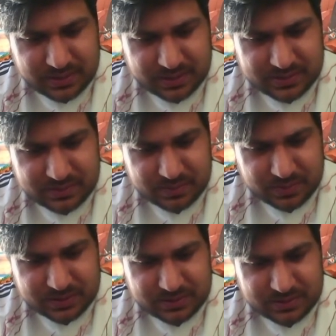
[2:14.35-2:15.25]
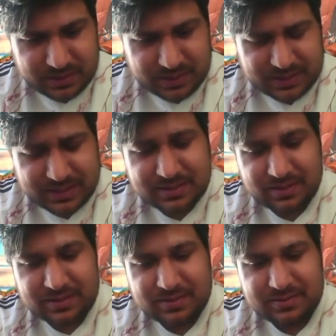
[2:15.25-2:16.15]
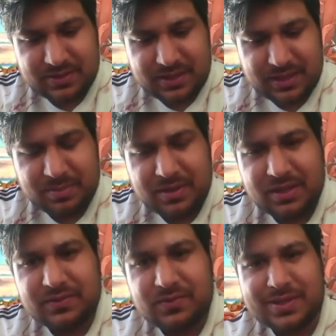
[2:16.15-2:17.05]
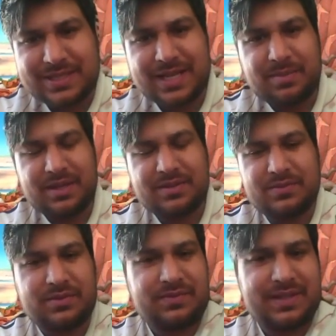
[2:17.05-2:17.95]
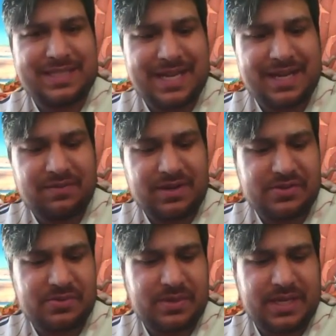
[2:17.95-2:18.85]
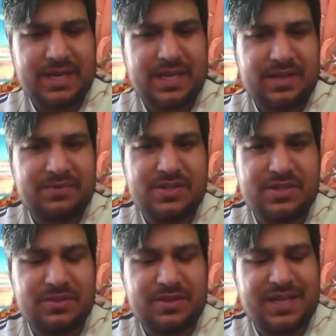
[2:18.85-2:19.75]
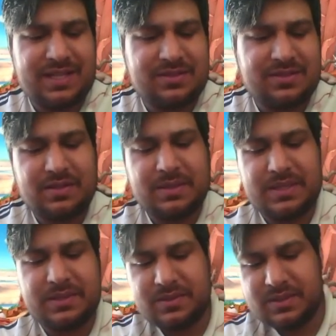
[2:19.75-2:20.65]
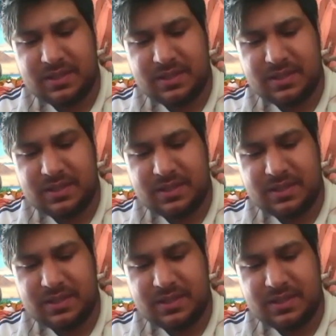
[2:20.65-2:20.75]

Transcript: Yeah, it's just once. That's nice. So you can get +4 attack, +4 defense, and gradual healing if you just do that at the start of the battle.